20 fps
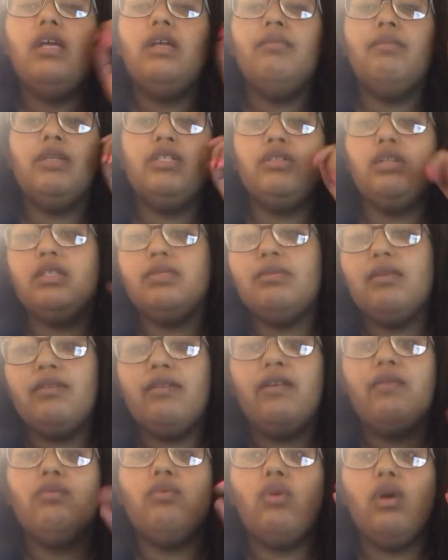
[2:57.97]
Make sure you watch my,
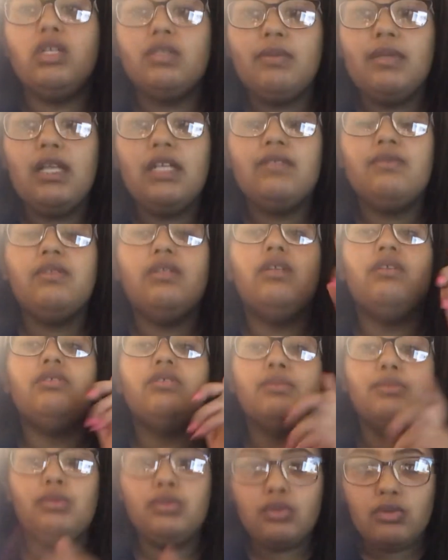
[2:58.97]
watch my last video.
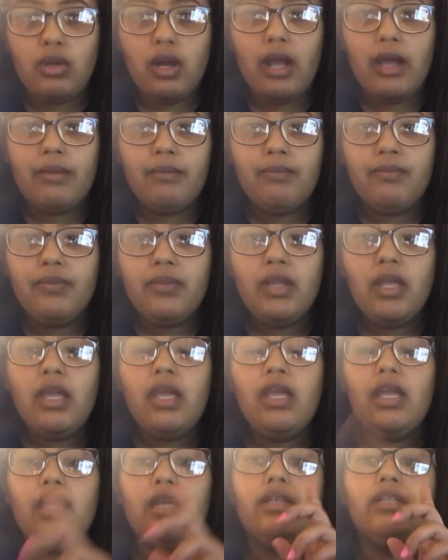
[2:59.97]
Subscribe.
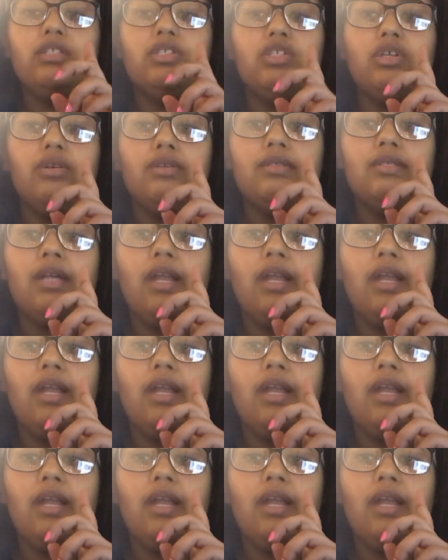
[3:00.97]
And it shows that